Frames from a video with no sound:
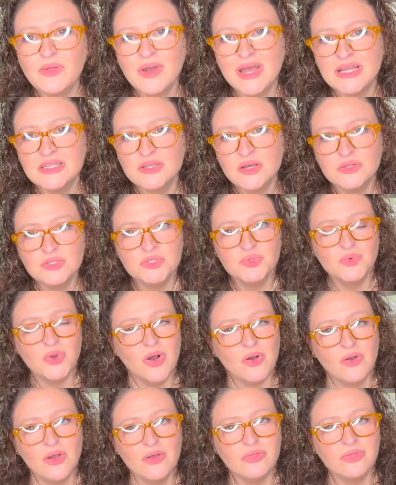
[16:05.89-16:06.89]
the way, I told you
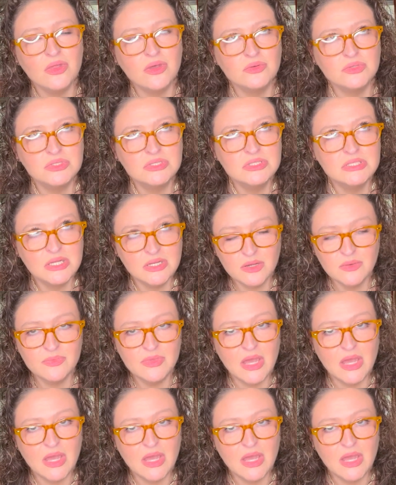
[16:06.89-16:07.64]
wrong on those denim.